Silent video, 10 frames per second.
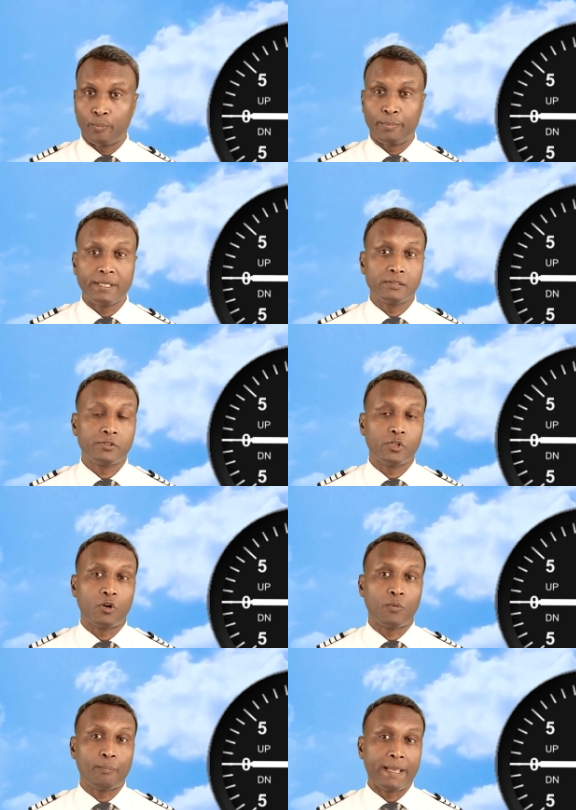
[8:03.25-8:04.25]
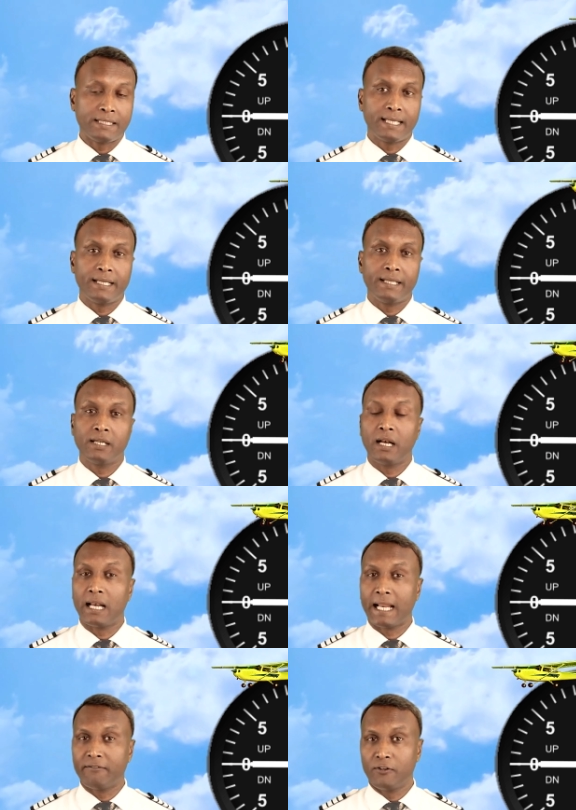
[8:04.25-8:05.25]
means you're maintaining
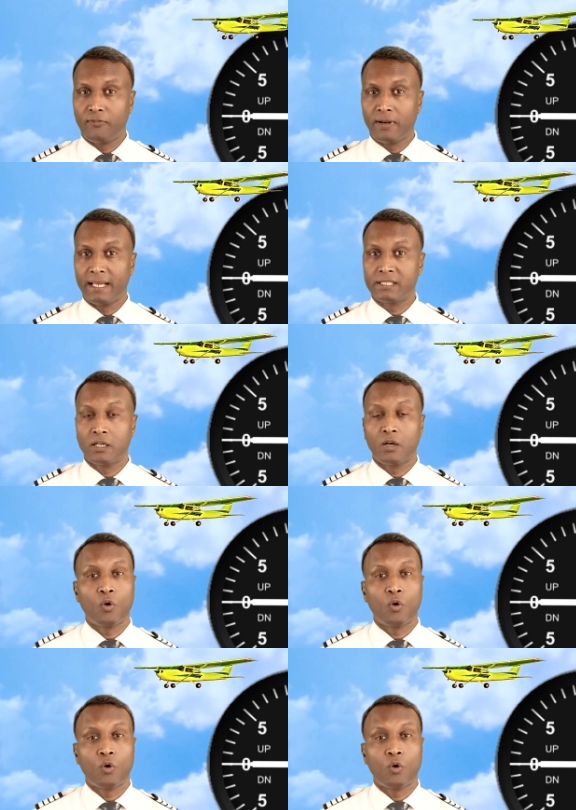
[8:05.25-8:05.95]
level flight